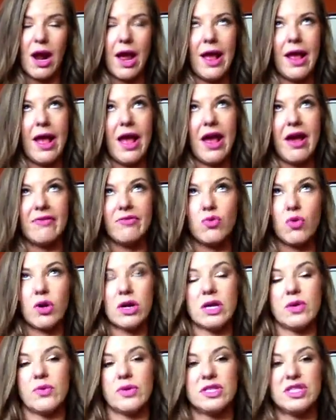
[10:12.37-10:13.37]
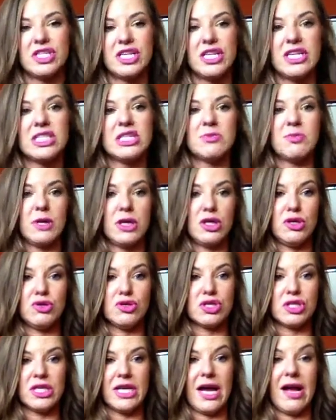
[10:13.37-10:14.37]
I have worn it with jeans, but
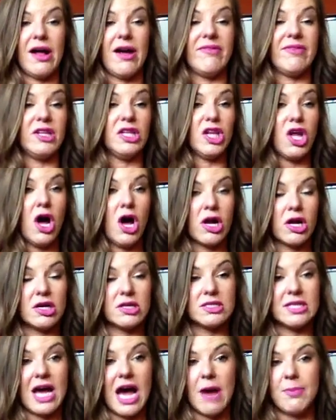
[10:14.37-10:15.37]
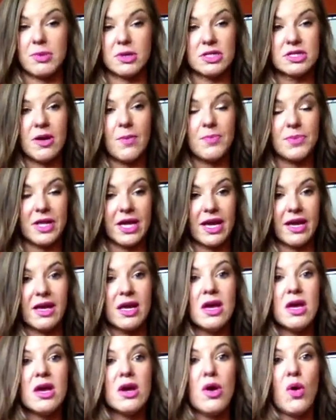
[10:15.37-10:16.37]
usually I'll have a longer top or something
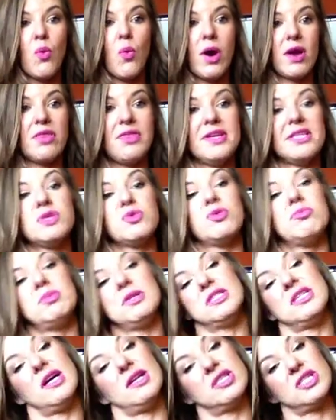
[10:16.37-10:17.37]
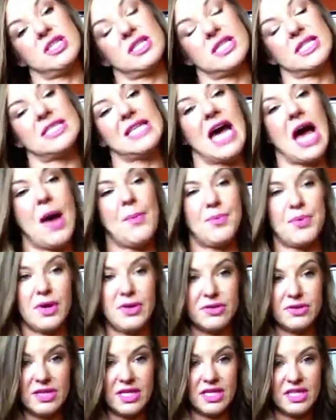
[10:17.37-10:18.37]
where this would be touching the top
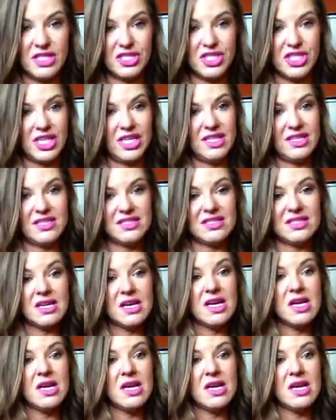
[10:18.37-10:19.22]
rather than the jeans.